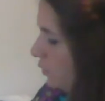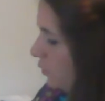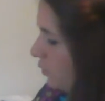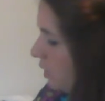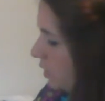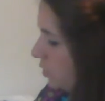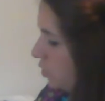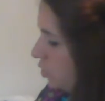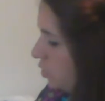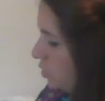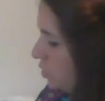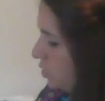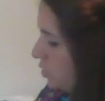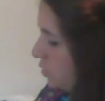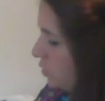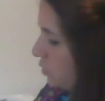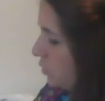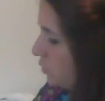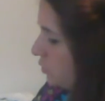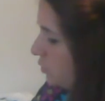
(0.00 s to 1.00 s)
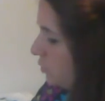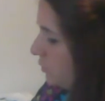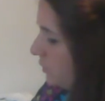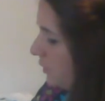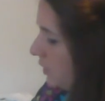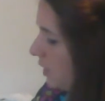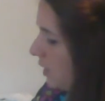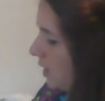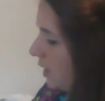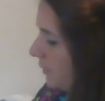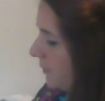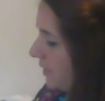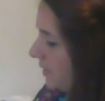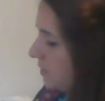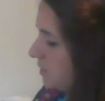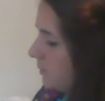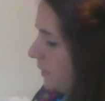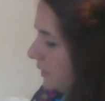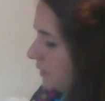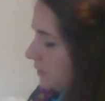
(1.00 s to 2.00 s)
want to
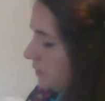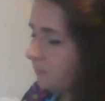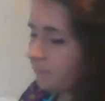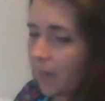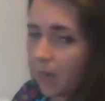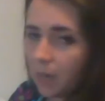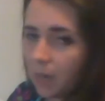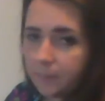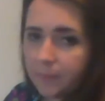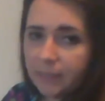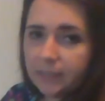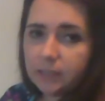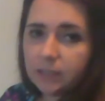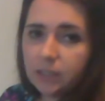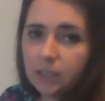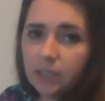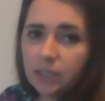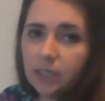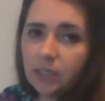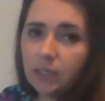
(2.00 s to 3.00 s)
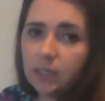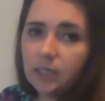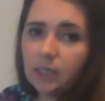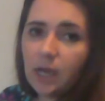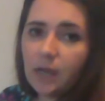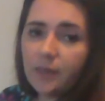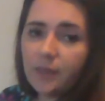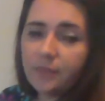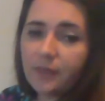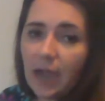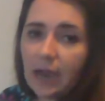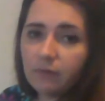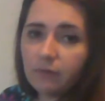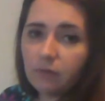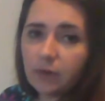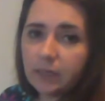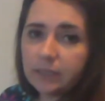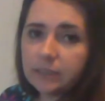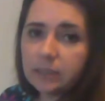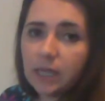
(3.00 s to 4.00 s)
inspect and palpate the
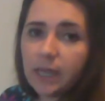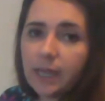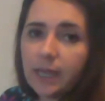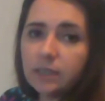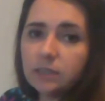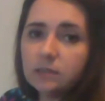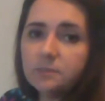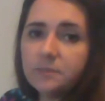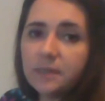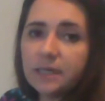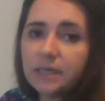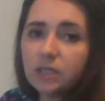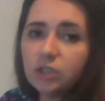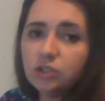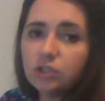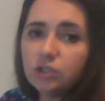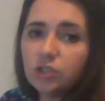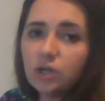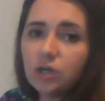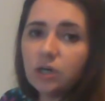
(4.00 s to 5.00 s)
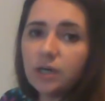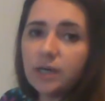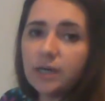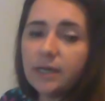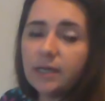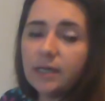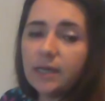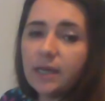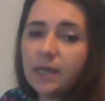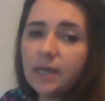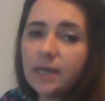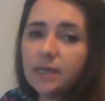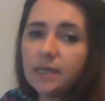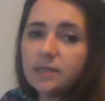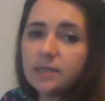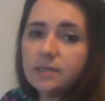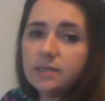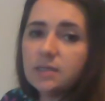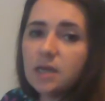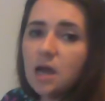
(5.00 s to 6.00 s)
thyroid gland, making sure it
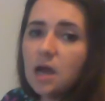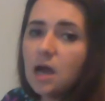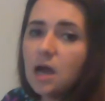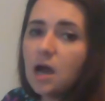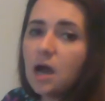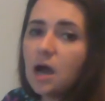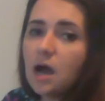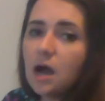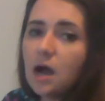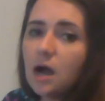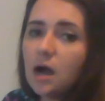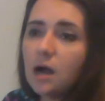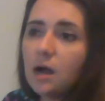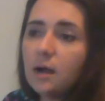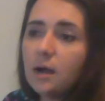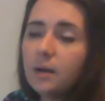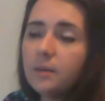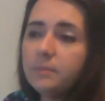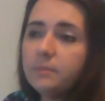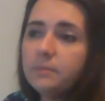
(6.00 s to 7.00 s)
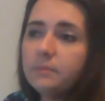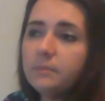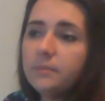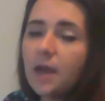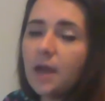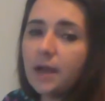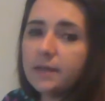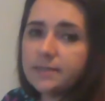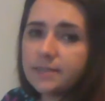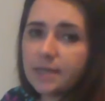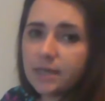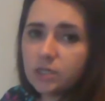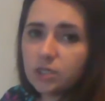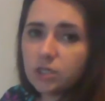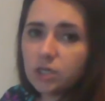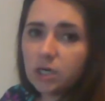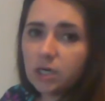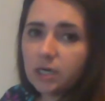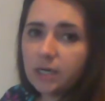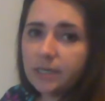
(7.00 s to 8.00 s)
is
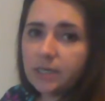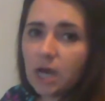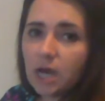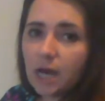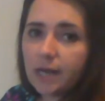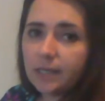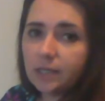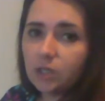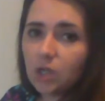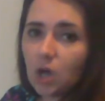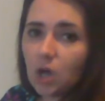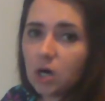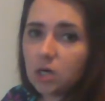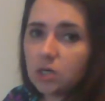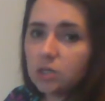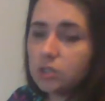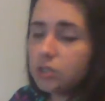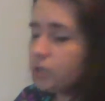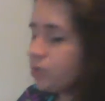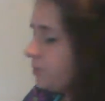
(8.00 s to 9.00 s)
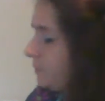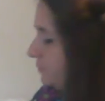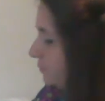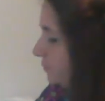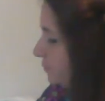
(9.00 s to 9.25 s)
non-tender and non-enlarged.